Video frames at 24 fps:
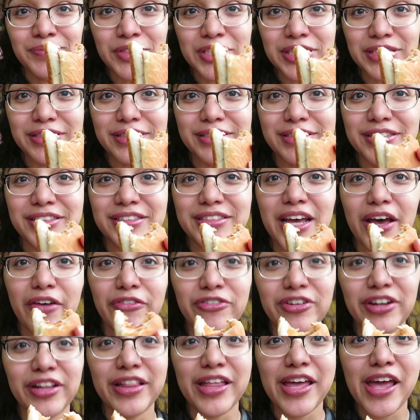this is
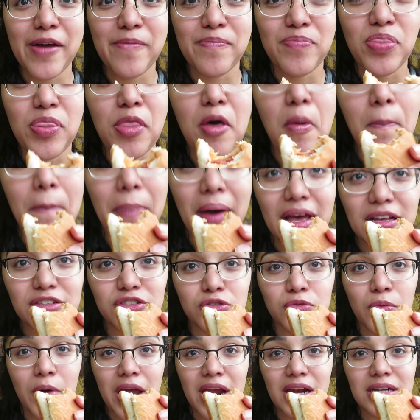definitely the
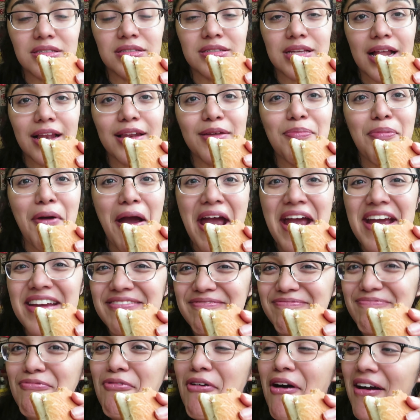best way to celebrate
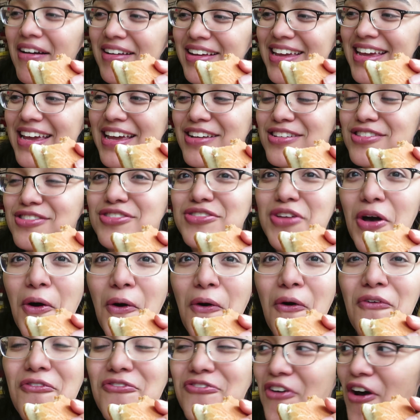walking so
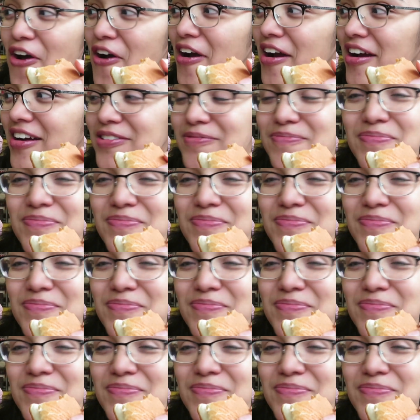far.